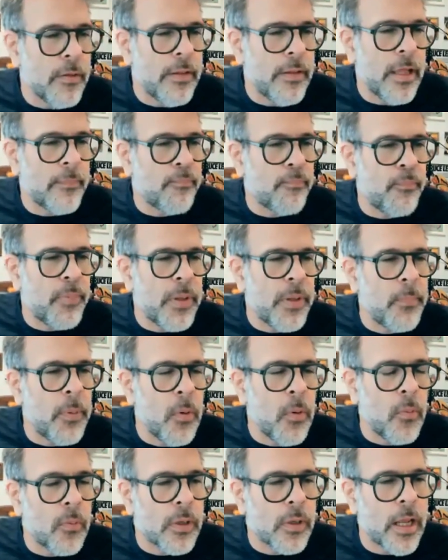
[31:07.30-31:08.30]
that
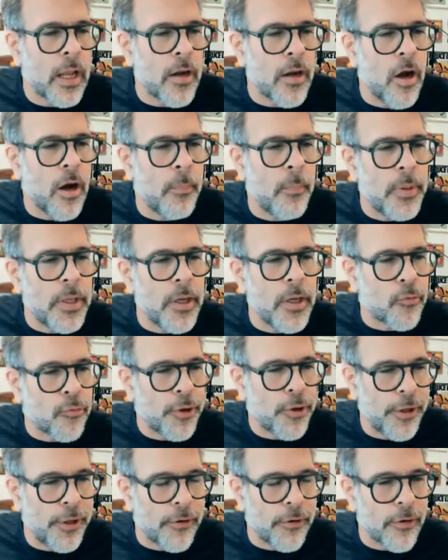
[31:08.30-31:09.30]
people cannot be a
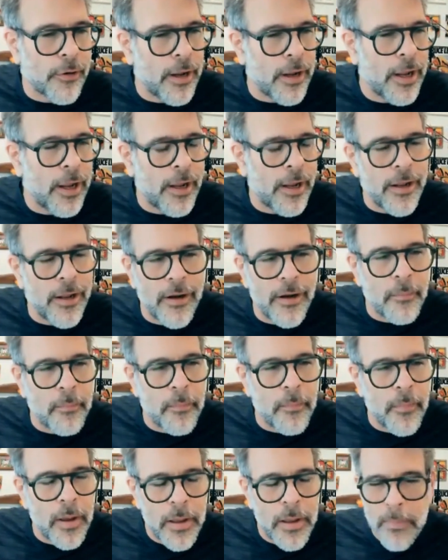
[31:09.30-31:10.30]
reader
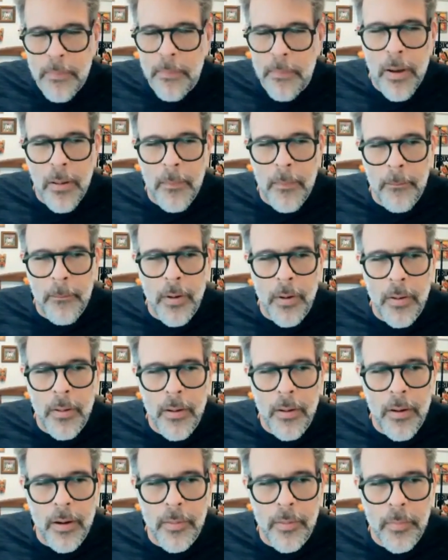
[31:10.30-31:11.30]
and an
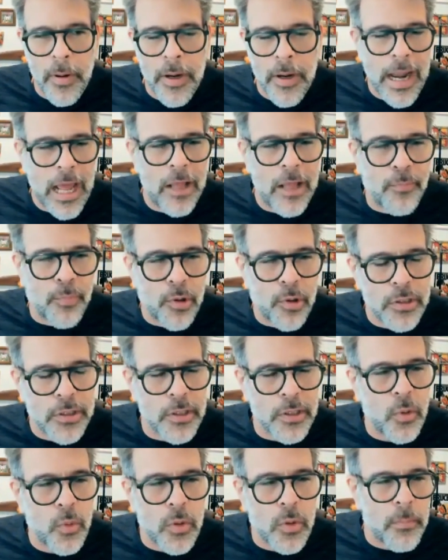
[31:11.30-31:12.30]
ad
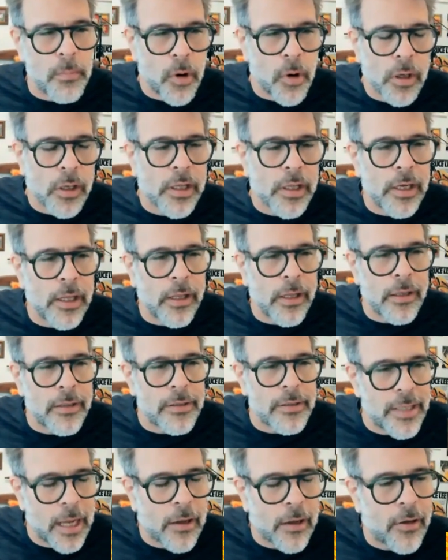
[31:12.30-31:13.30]
person or a marketing
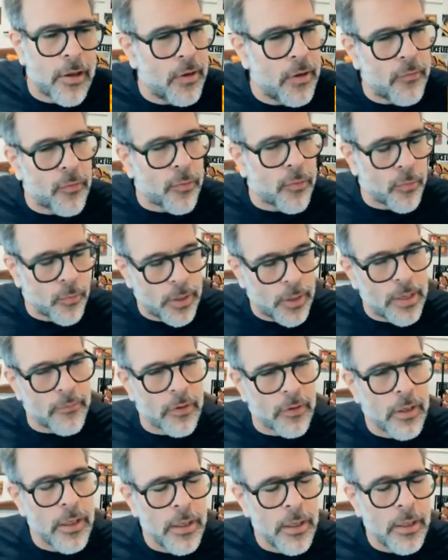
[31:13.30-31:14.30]
executive or
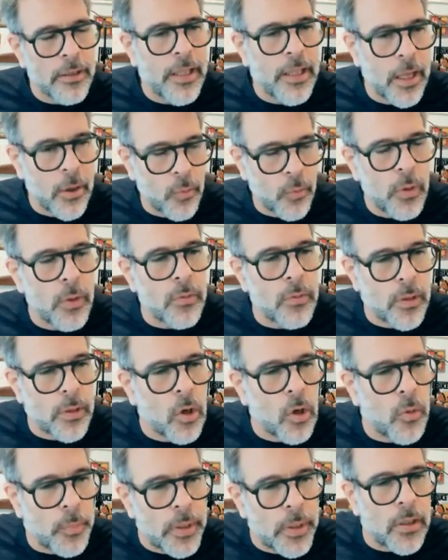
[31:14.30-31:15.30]
whatever. There
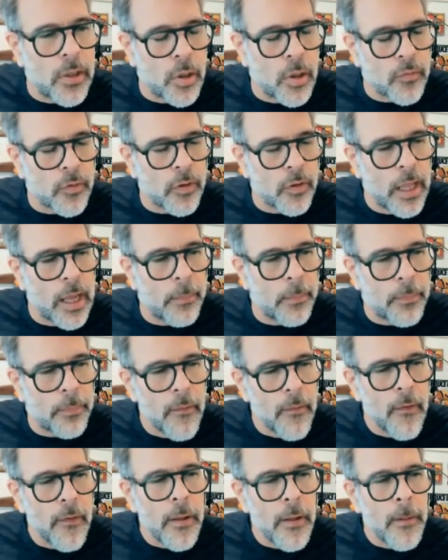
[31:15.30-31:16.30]
will be an overlap.
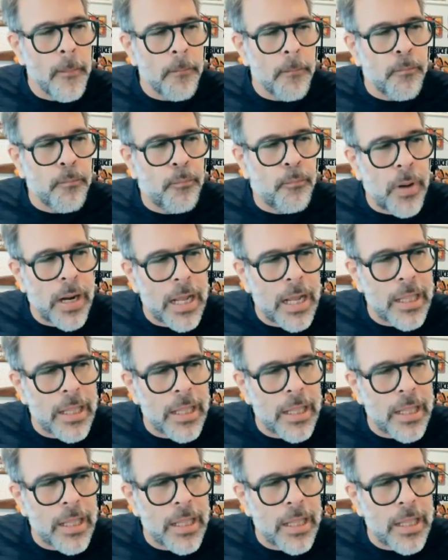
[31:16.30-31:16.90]
But